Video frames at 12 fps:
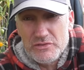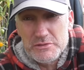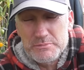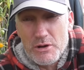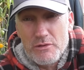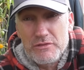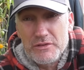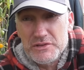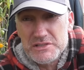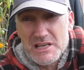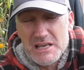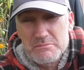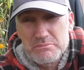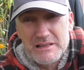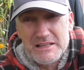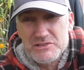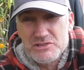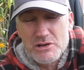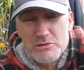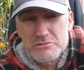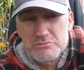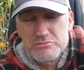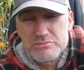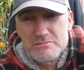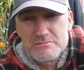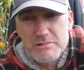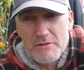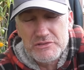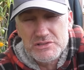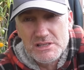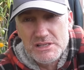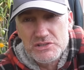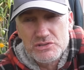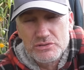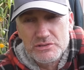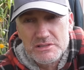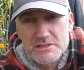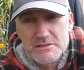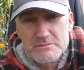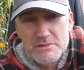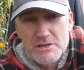They're both on the same plant, so obviously they took the